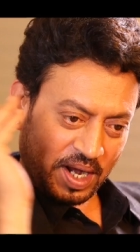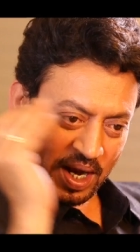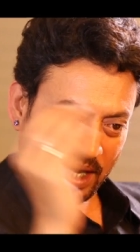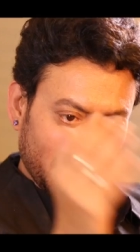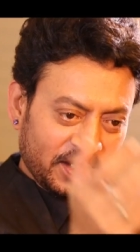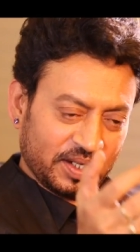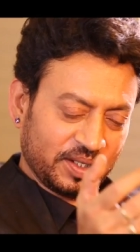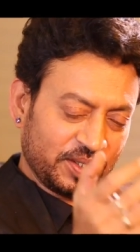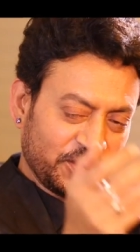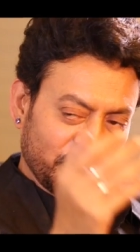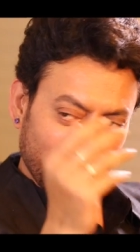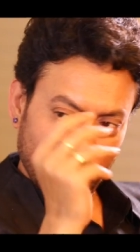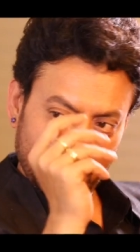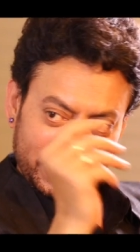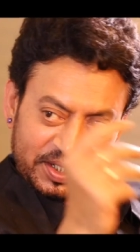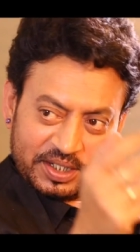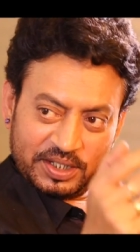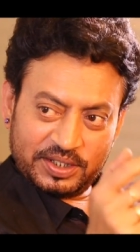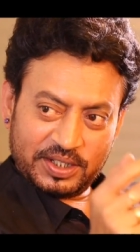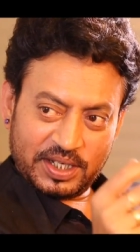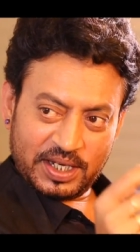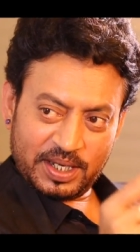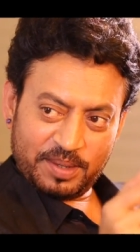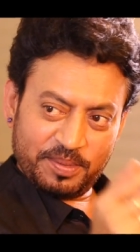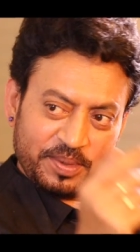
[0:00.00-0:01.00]
run, you eat
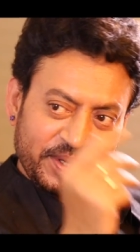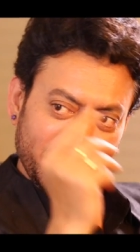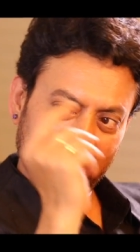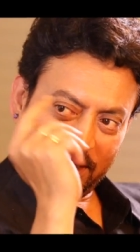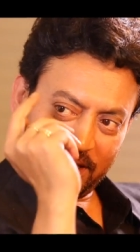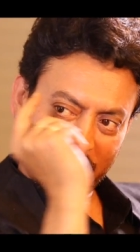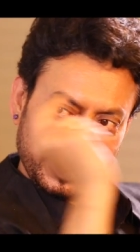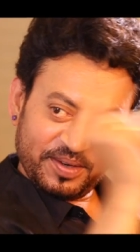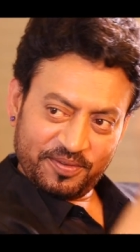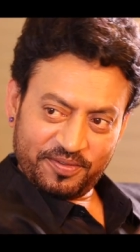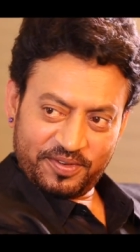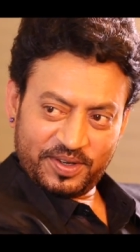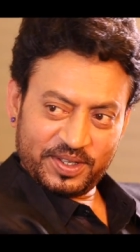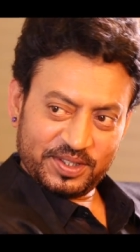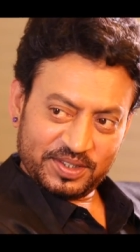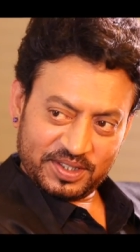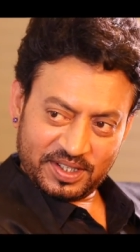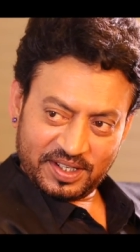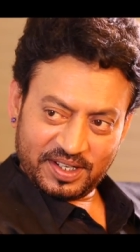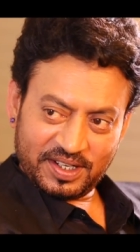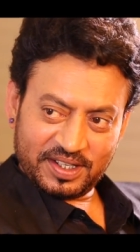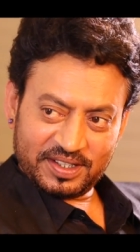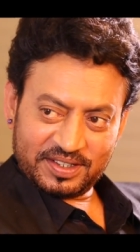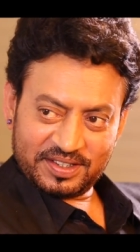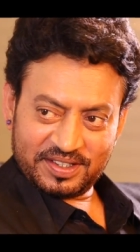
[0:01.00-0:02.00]
the jalebi, and then finish
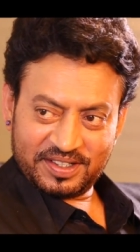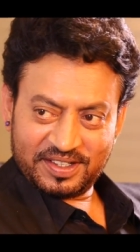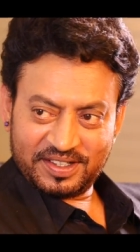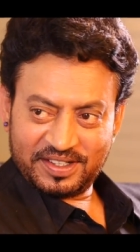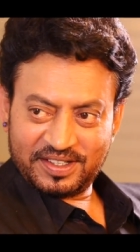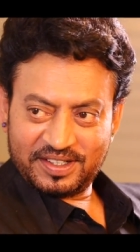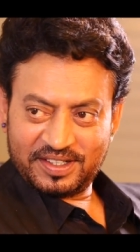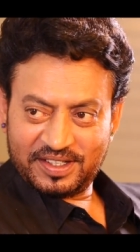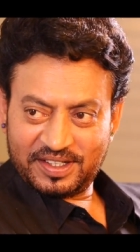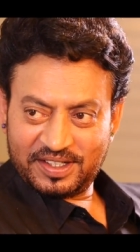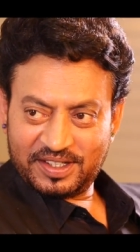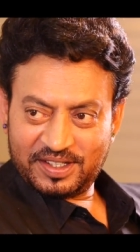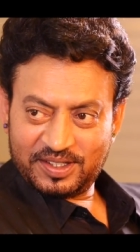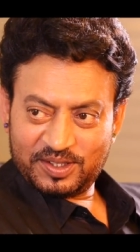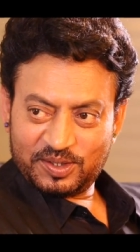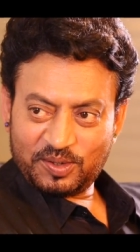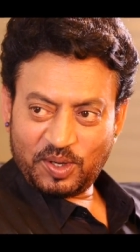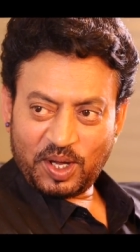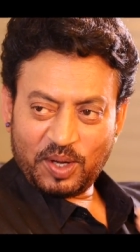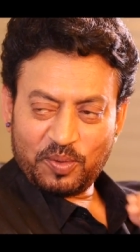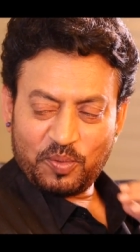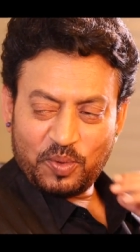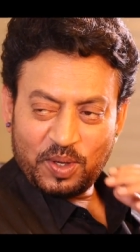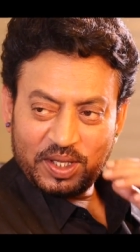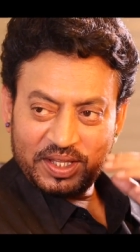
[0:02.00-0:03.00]
the race.
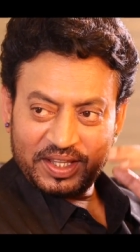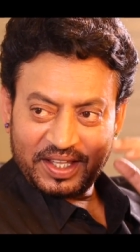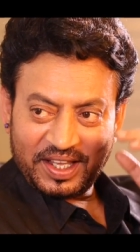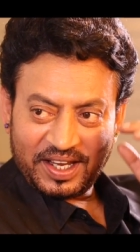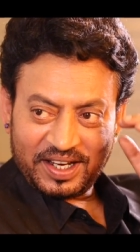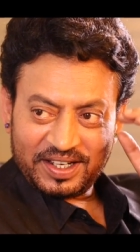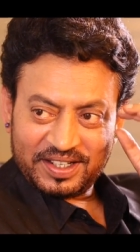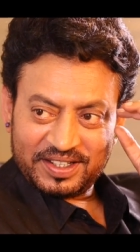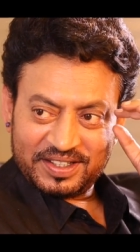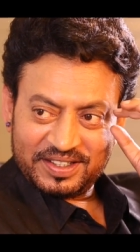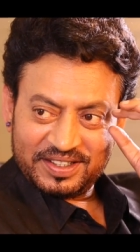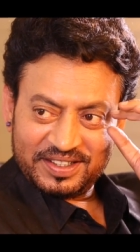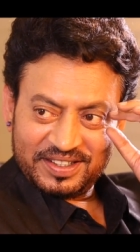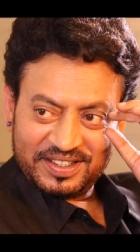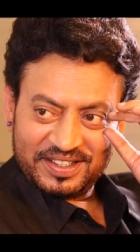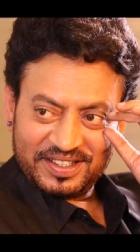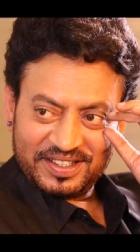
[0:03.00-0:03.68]
So I won that.